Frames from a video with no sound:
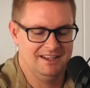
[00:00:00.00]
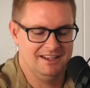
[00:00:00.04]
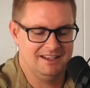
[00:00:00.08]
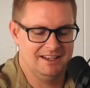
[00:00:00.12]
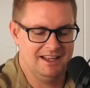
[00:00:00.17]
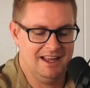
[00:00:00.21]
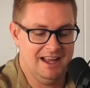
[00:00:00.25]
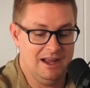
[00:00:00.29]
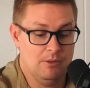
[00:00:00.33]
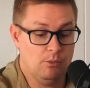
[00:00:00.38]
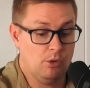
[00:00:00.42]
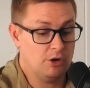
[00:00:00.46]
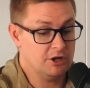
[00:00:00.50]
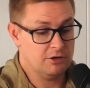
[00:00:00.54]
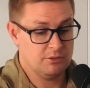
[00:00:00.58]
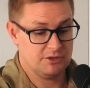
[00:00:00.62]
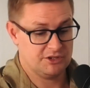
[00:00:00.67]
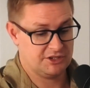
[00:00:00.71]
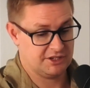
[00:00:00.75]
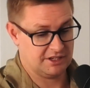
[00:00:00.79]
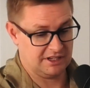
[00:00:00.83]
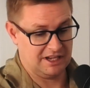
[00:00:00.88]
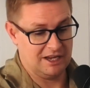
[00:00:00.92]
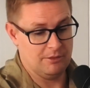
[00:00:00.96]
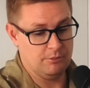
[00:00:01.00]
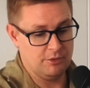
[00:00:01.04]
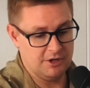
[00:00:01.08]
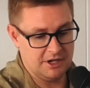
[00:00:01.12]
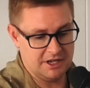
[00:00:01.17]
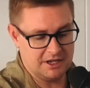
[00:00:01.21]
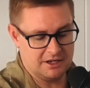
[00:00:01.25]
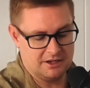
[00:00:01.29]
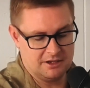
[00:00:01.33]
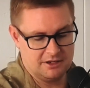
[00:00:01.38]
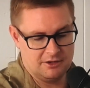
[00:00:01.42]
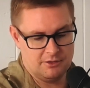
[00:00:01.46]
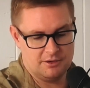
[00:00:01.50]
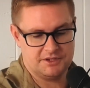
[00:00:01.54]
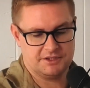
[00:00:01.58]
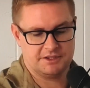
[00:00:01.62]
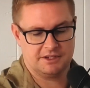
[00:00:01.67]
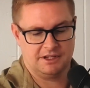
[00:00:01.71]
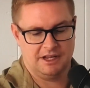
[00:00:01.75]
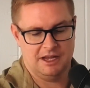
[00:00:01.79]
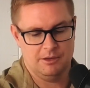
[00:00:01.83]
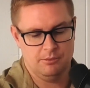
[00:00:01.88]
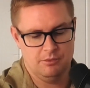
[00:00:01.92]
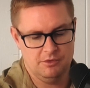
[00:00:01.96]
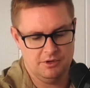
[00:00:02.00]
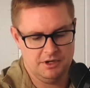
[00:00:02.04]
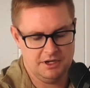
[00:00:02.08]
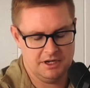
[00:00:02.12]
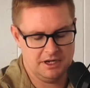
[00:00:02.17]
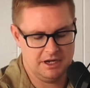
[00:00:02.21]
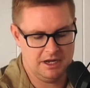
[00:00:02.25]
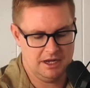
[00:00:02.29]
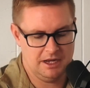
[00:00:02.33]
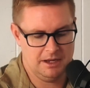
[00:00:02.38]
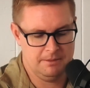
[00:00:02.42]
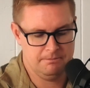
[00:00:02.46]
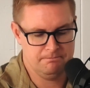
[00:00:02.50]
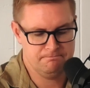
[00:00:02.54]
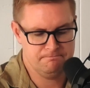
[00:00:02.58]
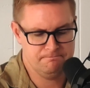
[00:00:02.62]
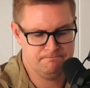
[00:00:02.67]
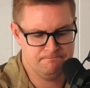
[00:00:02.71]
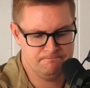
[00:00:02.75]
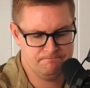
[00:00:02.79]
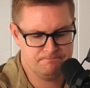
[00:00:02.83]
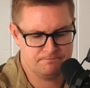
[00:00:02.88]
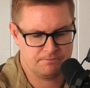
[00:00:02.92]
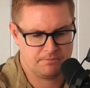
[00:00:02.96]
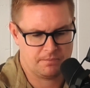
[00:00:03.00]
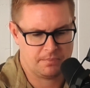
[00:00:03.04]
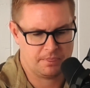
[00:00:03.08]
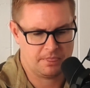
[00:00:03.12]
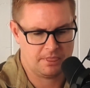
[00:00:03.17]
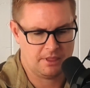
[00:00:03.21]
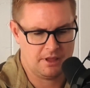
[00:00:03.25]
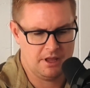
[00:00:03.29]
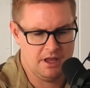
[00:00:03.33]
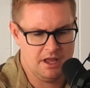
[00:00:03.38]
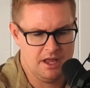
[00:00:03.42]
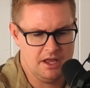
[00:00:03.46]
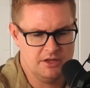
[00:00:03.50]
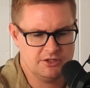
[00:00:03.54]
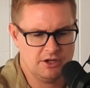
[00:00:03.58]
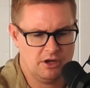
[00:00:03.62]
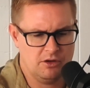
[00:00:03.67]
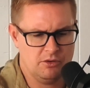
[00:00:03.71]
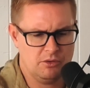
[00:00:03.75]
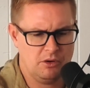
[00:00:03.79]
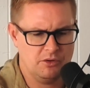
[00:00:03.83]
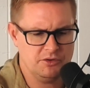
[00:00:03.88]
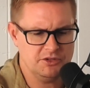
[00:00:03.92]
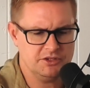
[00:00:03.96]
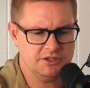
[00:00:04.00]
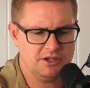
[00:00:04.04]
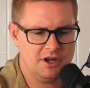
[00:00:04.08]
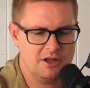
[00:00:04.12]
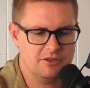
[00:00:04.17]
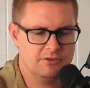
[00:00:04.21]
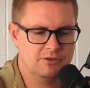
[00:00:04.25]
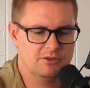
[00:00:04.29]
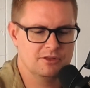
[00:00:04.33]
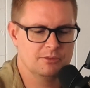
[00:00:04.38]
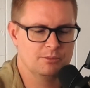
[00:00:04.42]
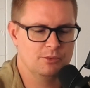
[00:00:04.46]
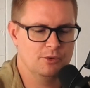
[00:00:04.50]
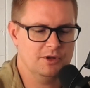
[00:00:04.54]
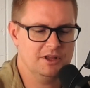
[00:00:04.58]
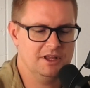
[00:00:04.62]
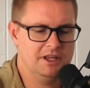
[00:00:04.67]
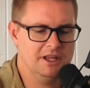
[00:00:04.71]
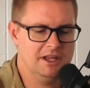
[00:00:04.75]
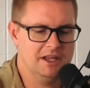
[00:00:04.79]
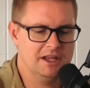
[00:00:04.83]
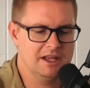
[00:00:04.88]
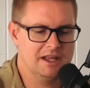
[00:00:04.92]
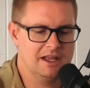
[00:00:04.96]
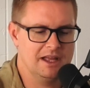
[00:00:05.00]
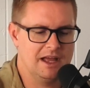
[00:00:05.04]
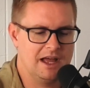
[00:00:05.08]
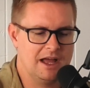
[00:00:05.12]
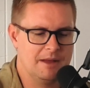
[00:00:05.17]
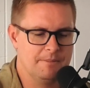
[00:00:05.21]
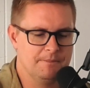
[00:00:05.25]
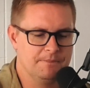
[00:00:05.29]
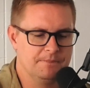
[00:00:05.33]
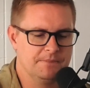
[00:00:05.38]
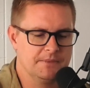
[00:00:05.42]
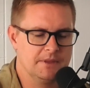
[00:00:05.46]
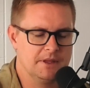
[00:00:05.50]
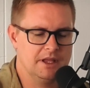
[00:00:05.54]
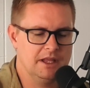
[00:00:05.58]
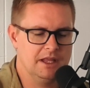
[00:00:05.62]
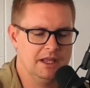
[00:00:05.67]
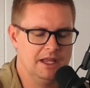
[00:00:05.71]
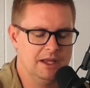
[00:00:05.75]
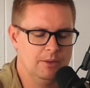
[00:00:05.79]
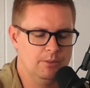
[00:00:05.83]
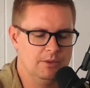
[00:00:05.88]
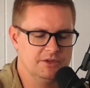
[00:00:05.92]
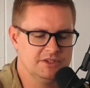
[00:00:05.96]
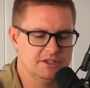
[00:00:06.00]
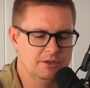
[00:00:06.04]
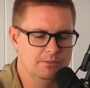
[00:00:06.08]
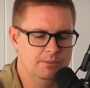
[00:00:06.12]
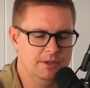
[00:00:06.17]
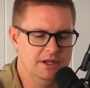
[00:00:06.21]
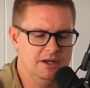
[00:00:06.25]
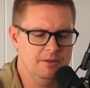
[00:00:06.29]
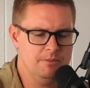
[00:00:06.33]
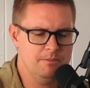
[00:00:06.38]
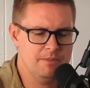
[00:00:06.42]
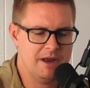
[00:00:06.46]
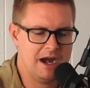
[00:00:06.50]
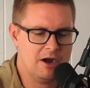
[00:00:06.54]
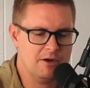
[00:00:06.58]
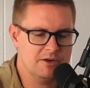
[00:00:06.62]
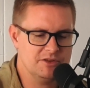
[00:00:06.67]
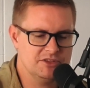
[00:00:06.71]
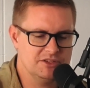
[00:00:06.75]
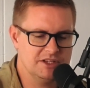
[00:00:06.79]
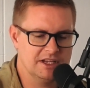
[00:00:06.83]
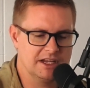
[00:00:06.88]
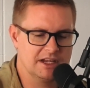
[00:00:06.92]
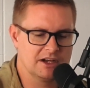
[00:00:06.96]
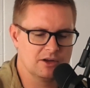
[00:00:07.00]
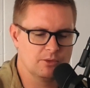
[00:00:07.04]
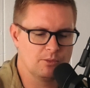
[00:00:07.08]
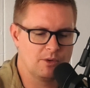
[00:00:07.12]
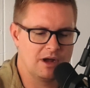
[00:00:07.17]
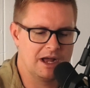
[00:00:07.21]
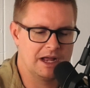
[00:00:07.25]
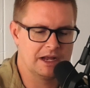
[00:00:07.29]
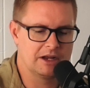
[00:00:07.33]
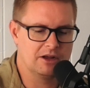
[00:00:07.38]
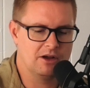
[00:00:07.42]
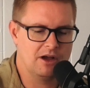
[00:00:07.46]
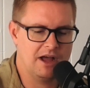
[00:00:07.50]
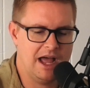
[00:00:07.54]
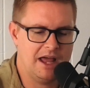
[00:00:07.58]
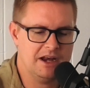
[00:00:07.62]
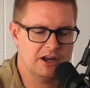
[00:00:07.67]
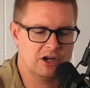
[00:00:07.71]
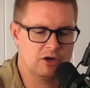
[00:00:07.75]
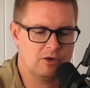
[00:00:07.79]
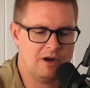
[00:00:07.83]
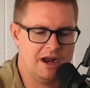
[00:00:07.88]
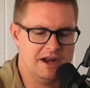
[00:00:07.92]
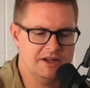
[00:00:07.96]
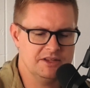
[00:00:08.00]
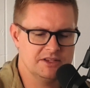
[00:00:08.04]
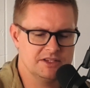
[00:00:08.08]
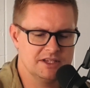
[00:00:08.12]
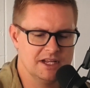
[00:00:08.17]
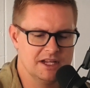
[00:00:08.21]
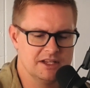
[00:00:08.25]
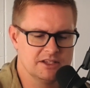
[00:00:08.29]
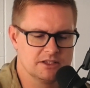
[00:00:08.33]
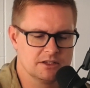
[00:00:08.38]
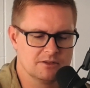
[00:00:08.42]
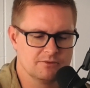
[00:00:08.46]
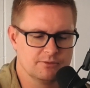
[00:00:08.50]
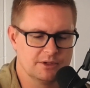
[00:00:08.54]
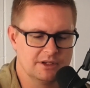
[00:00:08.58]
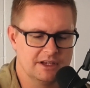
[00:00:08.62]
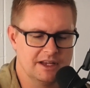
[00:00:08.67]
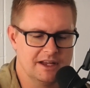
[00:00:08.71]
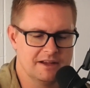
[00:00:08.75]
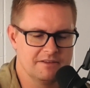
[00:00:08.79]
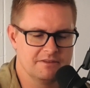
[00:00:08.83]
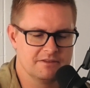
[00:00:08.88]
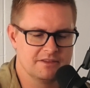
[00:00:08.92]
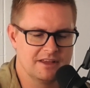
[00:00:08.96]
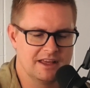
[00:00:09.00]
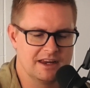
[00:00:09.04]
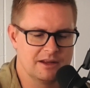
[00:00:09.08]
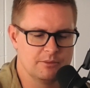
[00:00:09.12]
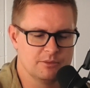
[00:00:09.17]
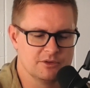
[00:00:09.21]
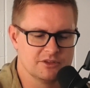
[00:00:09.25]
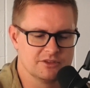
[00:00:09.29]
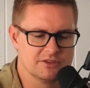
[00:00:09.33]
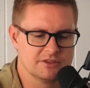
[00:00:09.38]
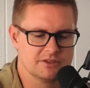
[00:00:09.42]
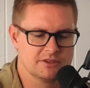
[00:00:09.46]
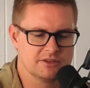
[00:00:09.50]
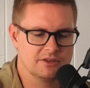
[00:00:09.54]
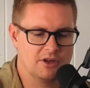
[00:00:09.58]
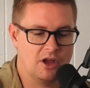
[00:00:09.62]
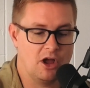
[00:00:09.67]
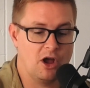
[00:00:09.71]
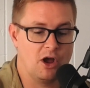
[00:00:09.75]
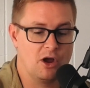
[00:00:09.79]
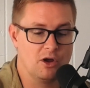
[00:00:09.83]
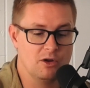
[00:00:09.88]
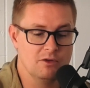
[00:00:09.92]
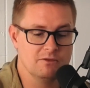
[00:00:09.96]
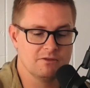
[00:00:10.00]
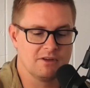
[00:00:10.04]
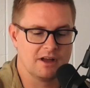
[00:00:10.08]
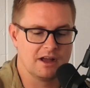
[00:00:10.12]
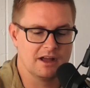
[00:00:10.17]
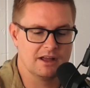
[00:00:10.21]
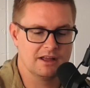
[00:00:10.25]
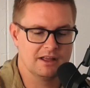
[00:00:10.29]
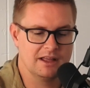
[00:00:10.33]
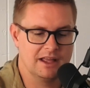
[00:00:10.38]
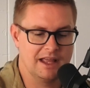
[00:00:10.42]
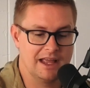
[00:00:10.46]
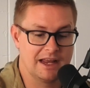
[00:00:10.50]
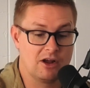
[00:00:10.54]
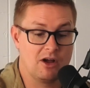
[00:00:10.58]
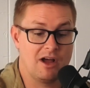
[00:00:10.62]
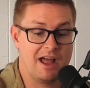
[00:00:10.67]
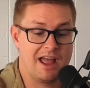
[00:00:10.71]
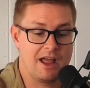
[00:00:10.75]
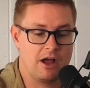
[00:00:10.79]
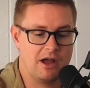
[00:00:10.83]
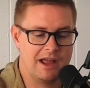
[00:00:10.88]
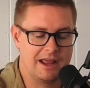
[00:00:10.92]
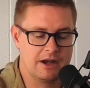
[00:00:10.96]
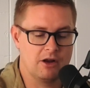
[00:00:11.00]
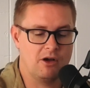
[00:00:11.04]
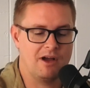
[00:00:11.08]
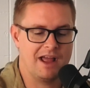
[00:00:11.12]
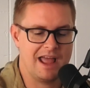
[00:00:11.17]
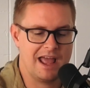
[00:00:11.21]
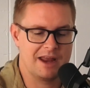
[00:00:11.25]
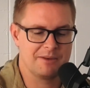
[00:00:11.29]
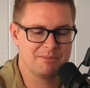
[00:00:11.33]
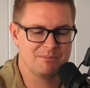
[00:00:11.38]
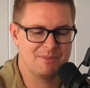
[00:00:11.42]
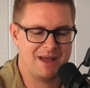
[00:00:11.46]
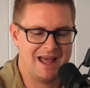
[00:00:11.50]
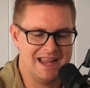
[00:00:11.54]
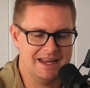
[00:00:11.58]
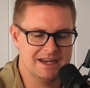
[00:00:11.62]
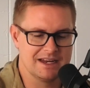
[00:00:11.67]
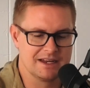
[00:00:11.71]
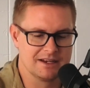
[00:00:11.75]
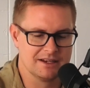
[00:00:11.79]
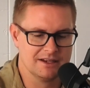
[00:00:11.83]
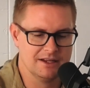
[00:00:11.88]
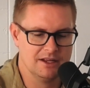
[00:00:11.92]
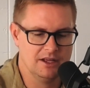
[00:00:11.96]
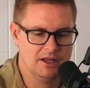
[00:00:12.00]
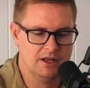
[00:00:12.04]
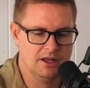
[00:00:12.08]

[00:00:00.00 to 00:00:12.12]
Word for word: yeah, well, you're a celebrity. You're a celebrity. Um, so I'll just go through the book here. Um, it was a bit embarrassing in a way. I had a great sense of relief that it was over and I and I had made it.